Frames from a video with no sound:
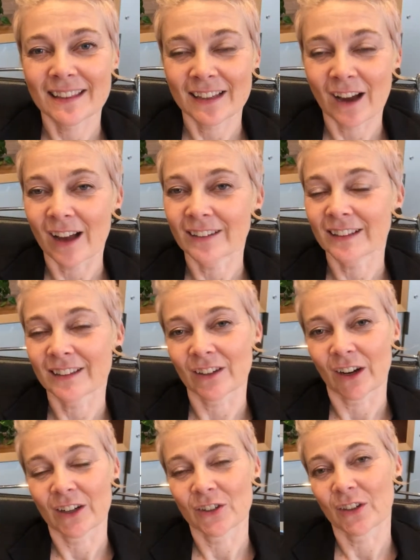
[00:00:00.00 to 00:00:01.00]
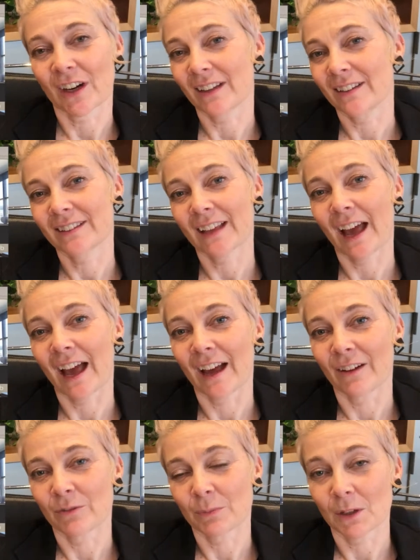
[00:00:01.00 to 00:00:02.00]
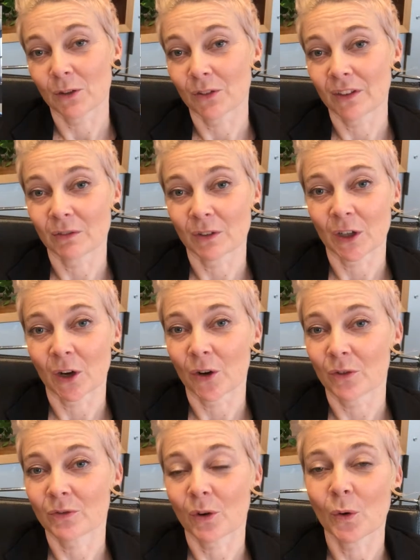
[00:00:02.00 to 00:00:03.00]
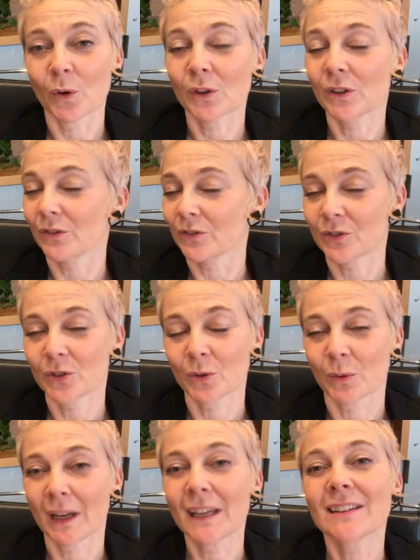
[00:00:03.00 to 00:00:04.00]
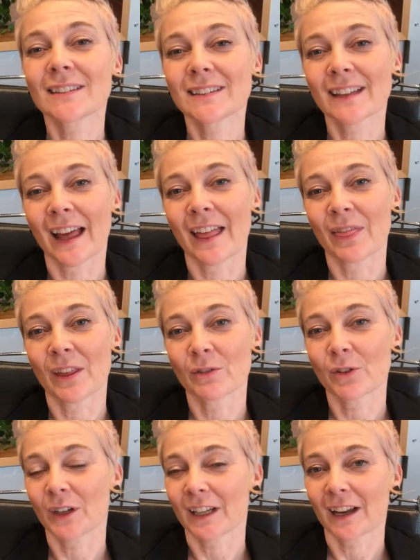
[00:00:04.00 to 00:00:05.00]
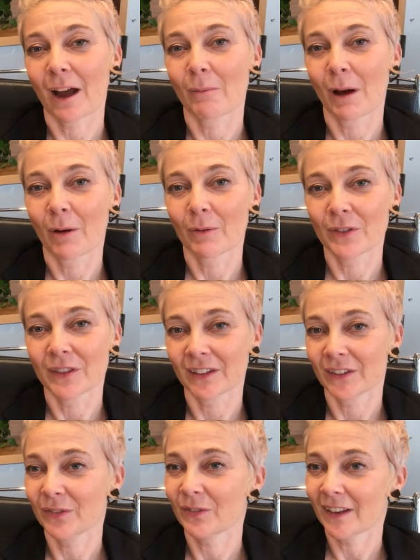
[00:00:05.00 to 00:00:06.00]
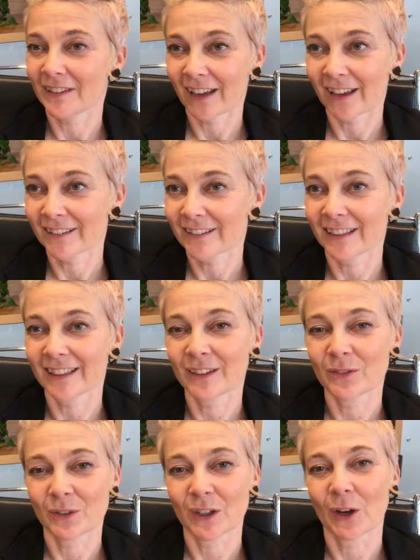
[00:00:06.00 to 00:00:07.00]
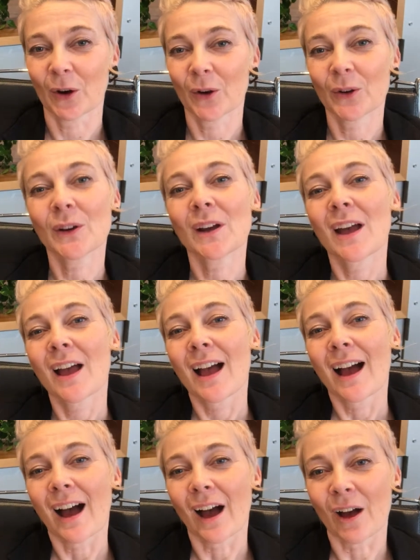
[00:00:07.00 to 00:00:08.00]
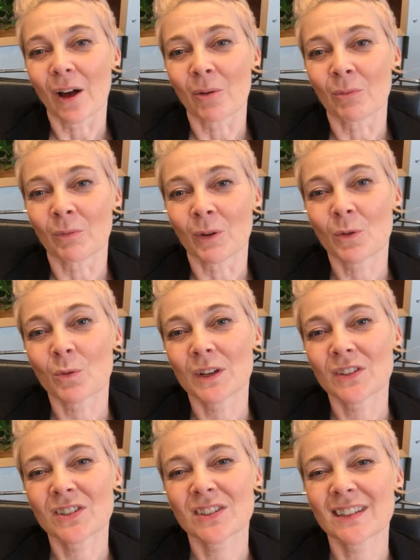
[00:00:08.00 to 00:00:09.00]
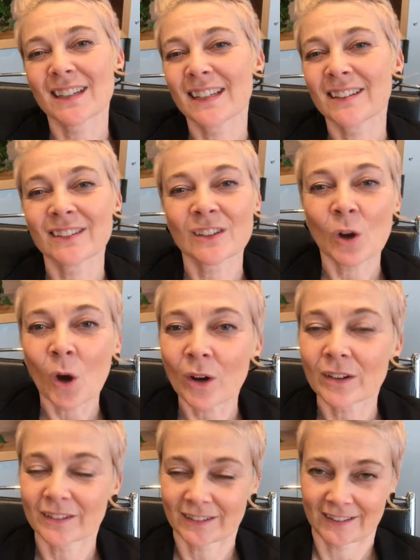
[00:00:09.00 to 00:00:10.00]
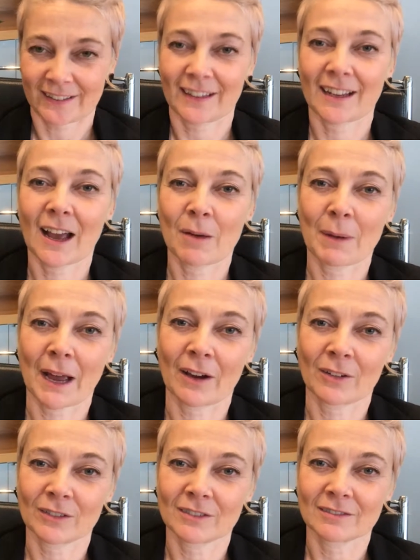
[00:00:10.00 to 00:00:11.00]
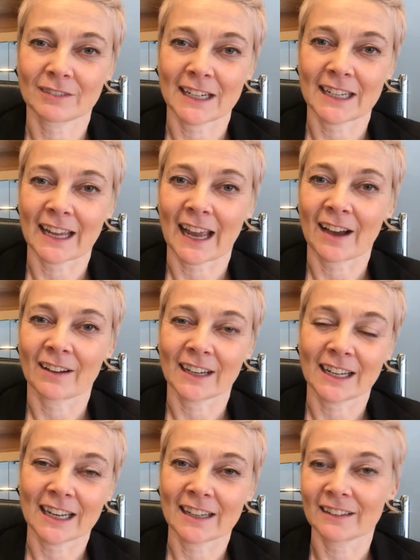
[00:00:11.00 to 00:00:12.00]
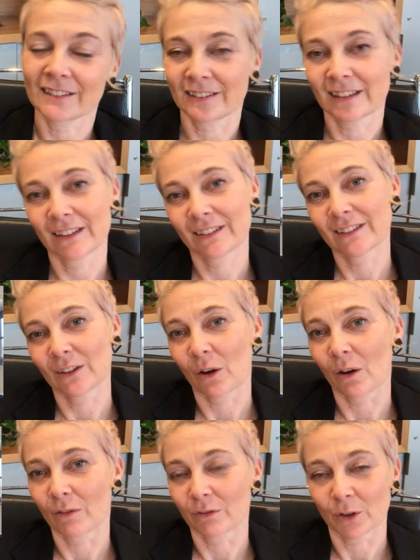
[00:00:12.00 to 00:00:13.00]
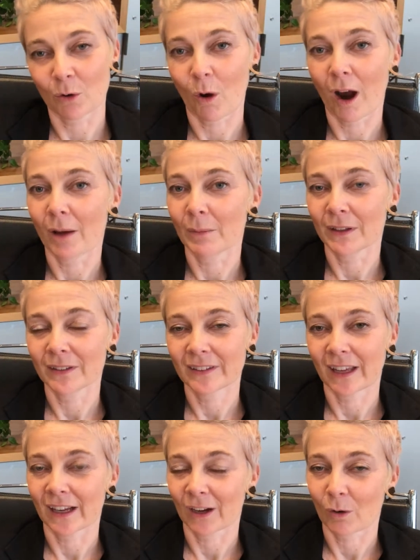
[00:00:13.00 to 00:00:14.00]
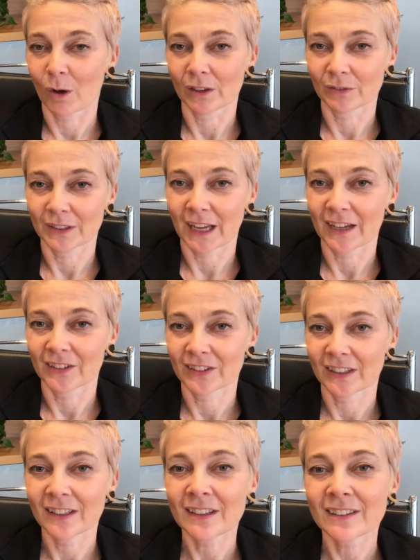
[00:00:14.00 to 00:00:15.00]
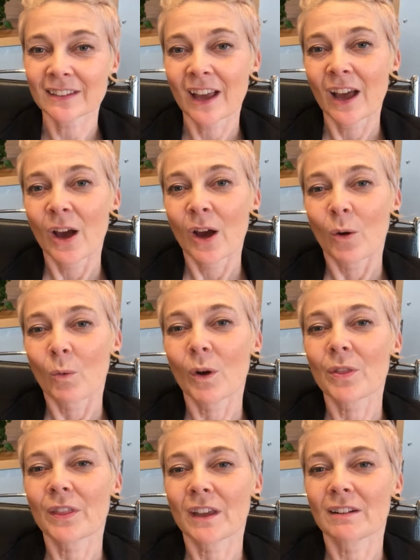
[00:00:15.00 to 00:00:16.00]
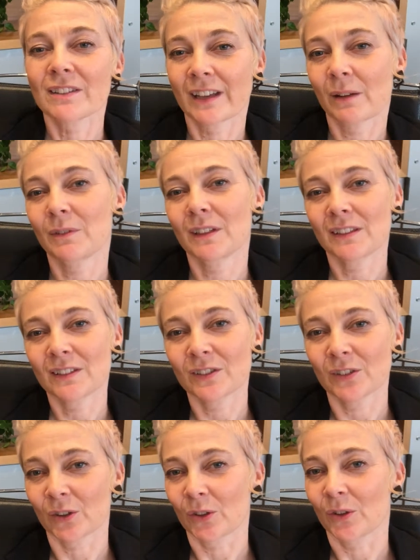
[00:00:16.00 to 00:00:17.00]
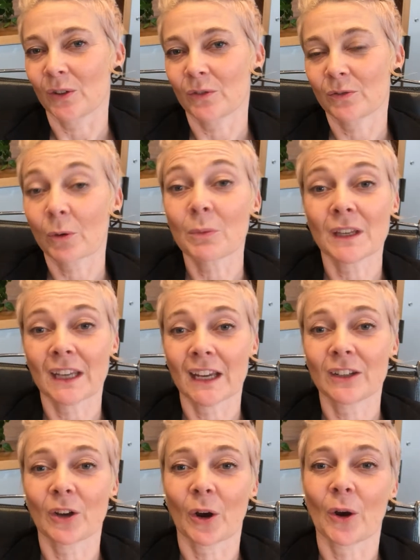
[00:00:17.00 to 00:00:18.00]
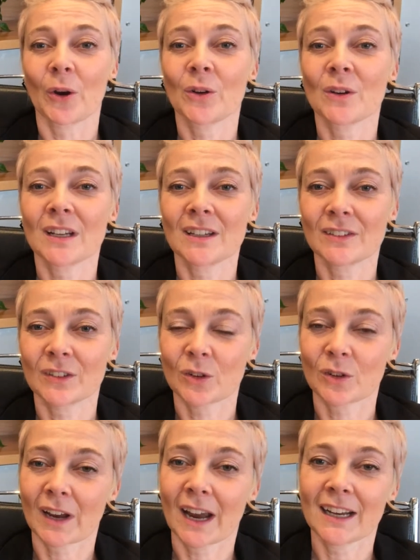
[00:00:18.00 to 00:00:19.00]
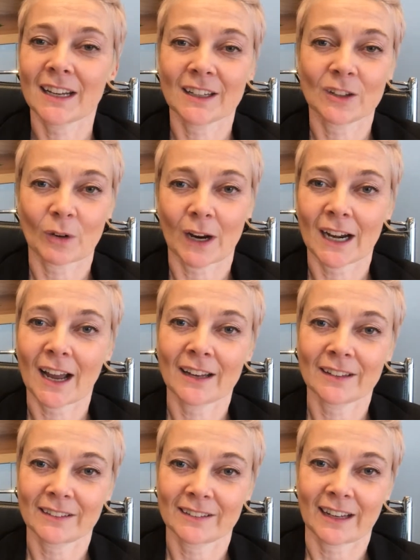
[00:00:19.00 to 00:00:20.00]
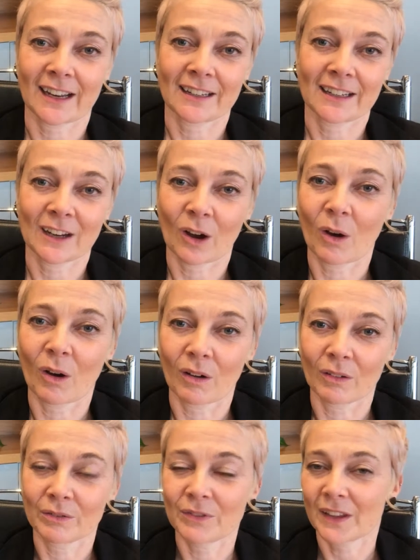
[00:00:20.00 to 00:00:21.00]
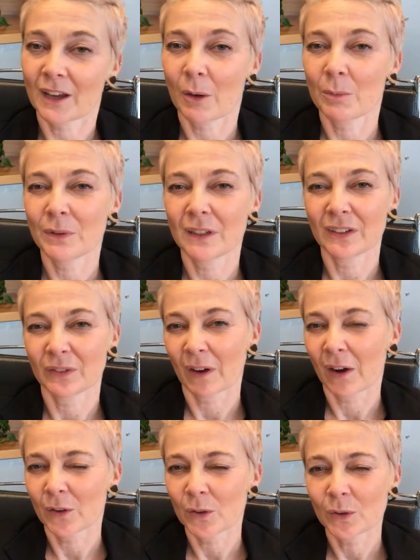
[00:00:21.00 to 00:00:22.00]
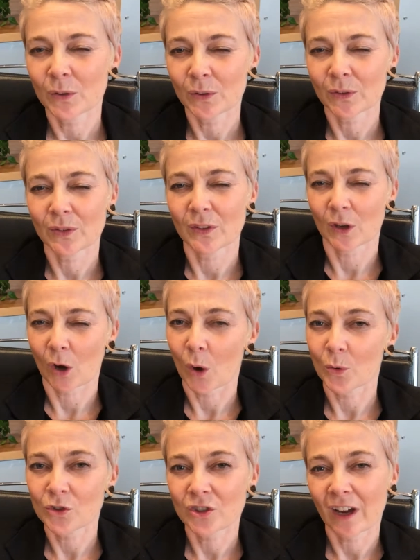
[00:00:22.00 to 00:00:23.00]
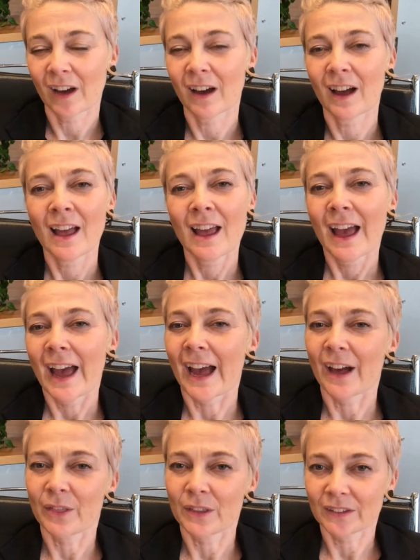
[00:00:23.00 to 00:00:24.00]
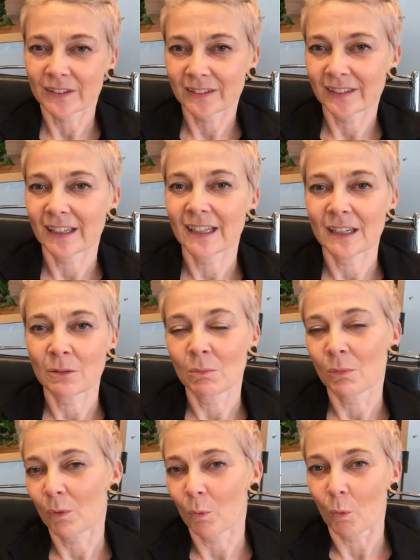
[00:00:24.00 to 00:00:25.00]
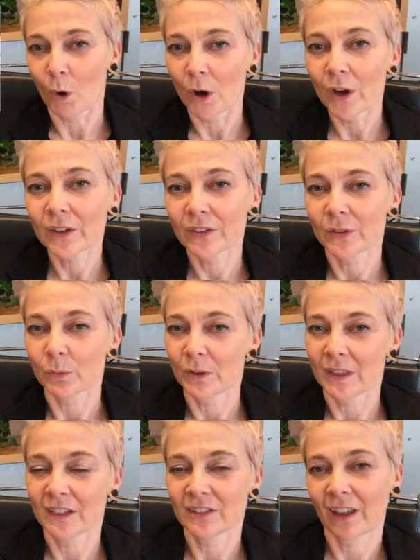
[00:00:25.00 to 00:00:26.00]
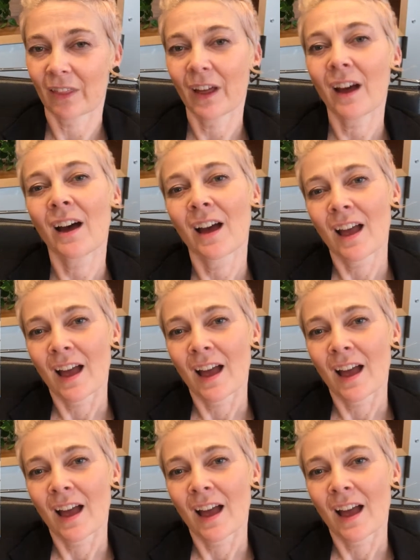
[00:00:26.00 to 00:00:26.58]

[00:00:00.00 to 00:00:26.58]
The guys at Dynatrace have been using video for all of 2 weeks and they've already come up with this fantastic video, which is not about reading out an endless list of requirements and qualifications. What they're attempting to do from the get-go is create a greater understanding of the company's values, the culture, how this team works with each other,